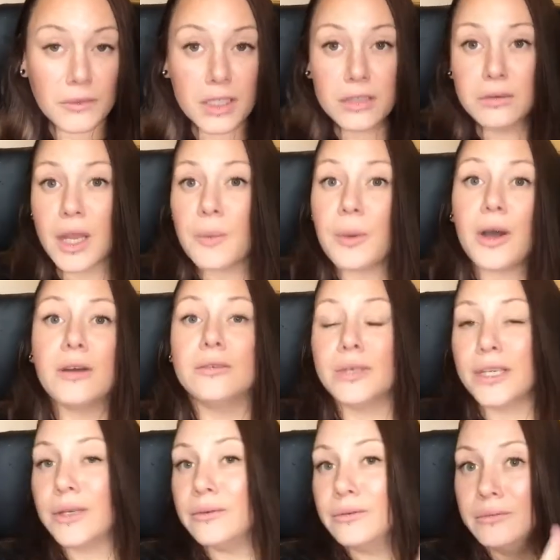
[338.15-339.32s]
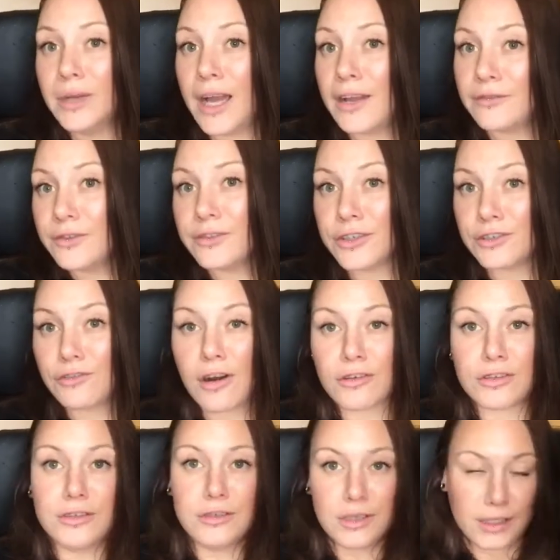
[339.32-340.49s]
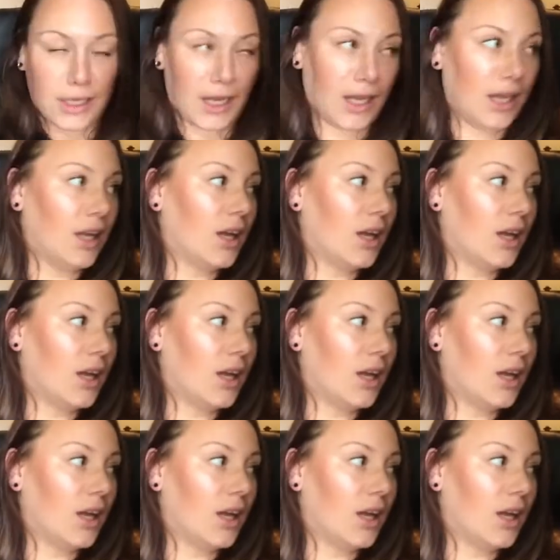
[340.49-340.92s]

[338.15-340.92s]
you'll get a bottle and it'll have your instructions on there.